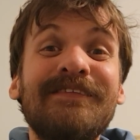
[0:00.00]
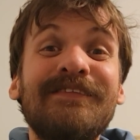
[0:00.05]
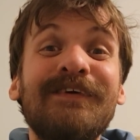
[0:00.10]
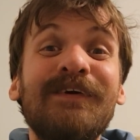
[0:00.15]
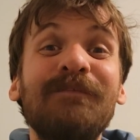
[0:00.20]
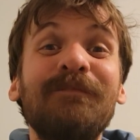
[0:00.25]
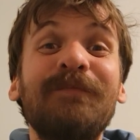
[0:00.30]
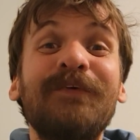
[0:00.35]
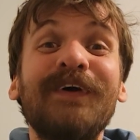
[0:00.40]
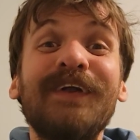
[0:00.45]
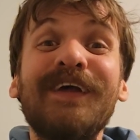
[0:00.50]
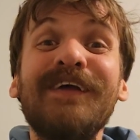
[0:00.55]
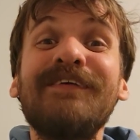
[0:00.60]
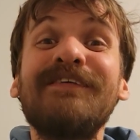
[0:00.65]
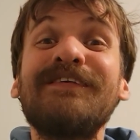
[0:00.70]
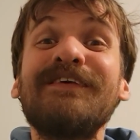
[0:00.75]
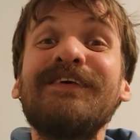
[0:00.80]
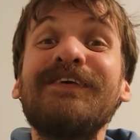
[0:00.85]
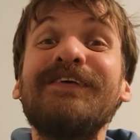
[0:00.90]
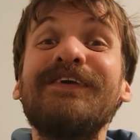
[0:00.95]
so pretty
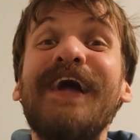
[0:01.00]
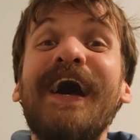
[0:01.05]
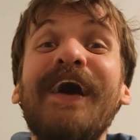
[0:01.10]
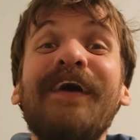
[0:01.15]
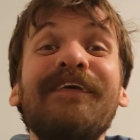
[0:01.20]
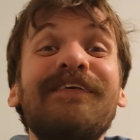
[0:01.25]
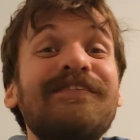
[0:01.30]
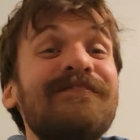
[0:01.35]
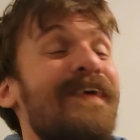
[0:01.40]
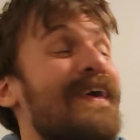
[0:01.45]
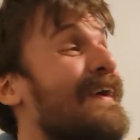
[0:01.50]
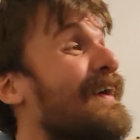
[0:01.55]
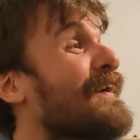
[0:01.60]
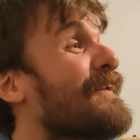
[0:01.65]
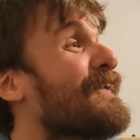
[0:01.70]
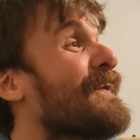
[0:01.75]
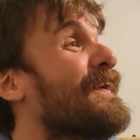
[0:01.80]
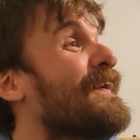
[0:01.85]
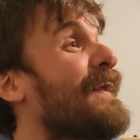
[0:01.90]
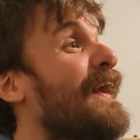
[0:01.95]
soon House
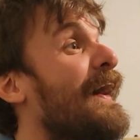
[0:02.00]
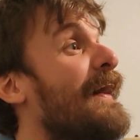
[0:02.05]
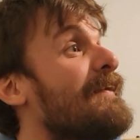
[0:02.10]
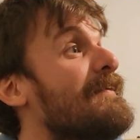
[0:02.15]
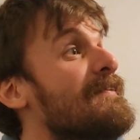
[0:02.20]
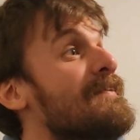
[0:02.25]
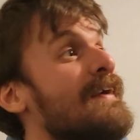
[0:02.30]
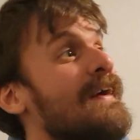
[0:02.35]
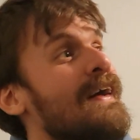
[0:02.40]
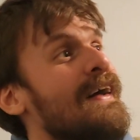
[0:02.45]
MARIK realized,